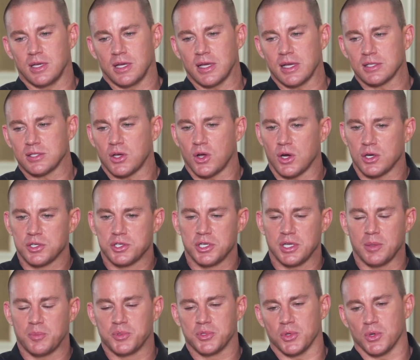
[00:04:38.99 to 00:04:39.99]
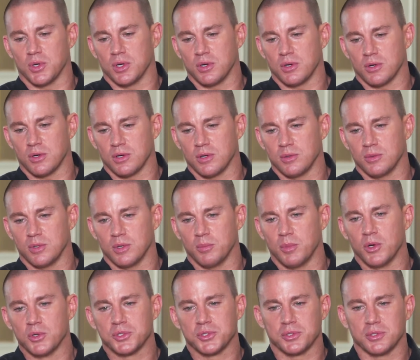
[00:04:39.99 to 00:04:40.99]
guess, hardships or
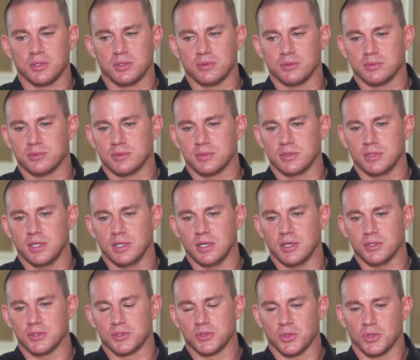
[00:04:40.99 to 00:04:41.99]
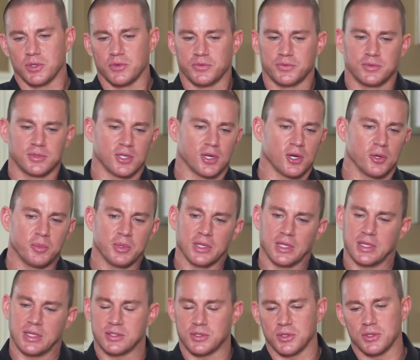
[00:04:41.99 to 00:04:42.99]
emotional, sort of
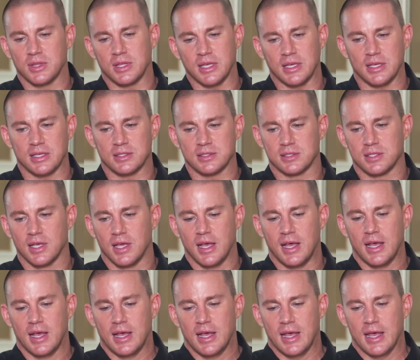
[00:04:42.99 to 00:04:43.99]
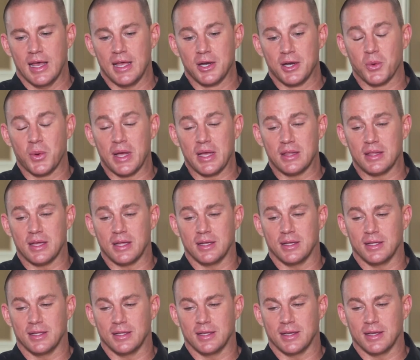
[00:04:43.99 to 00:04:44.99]
turbulence and things, in a way that